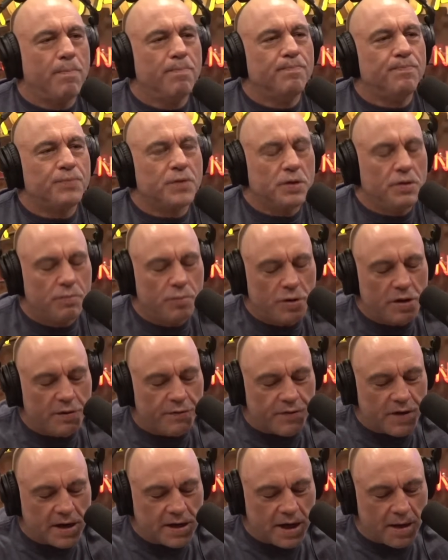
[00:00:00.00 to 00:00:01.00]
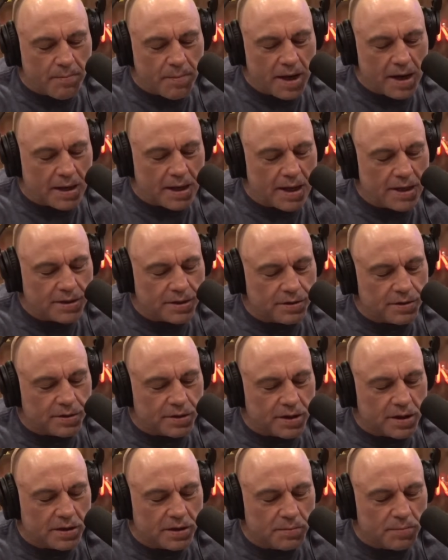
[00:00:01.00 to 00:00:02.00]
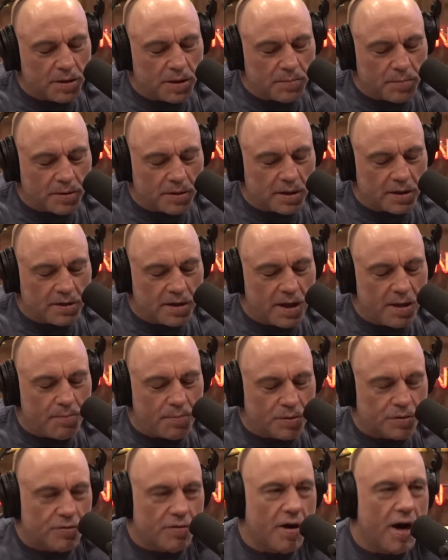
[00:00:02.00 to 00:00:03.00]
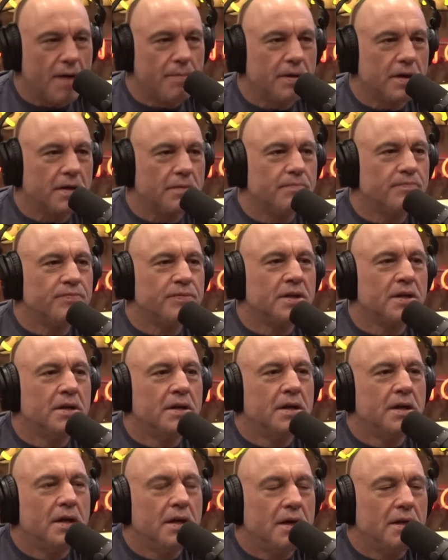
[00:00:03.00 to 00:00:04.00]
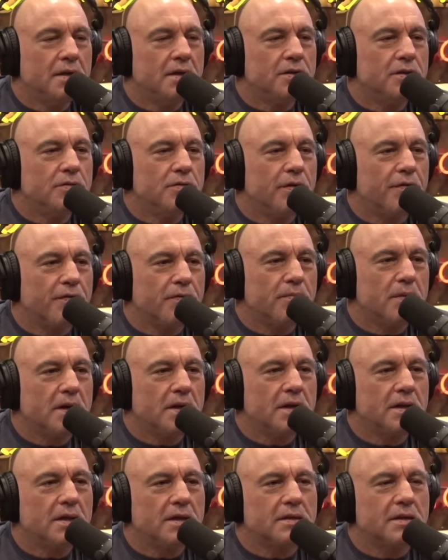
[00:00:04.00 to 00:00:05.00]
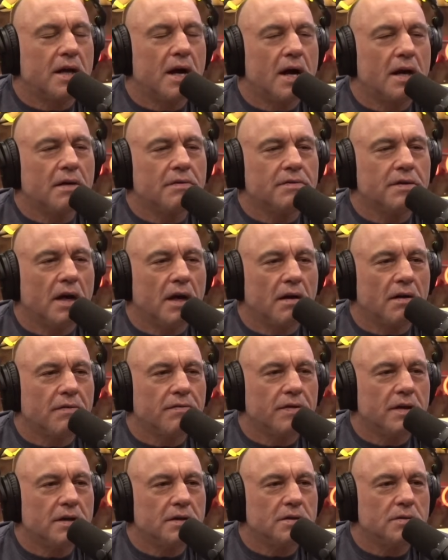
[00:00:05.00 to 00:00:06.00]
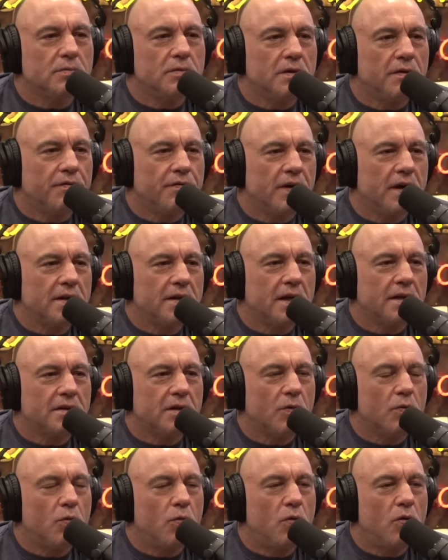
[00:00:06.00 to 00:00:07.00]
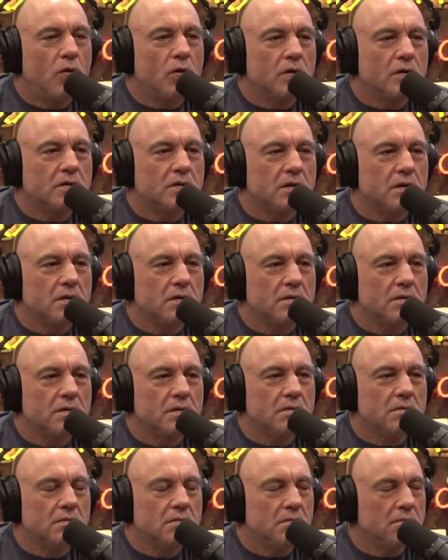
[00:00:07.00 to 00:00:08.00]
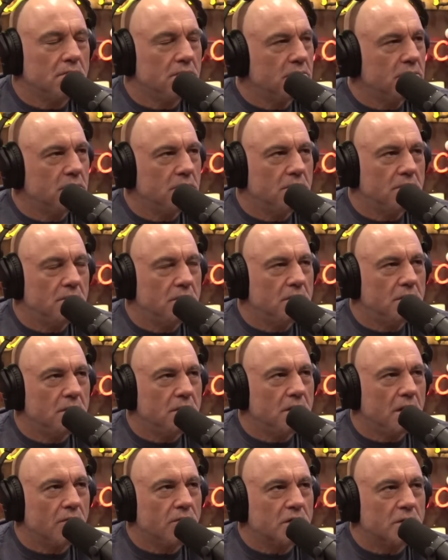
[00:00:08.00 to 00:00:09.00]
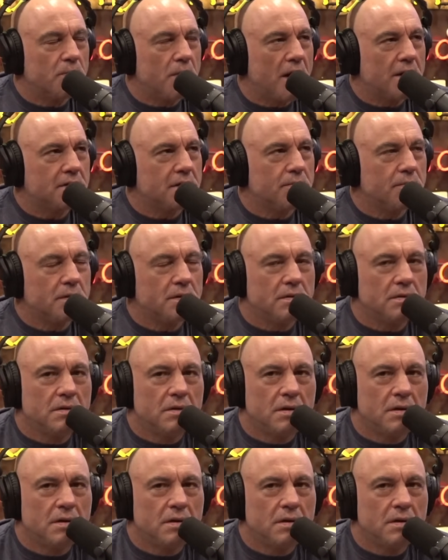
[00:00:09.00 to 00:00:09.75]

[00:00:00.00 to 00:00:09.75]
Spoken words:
When you find out medications are killing people and they keep prescribing them, and they do it for money, that's kind of sacrifice. When you find out that wars are irresponsible.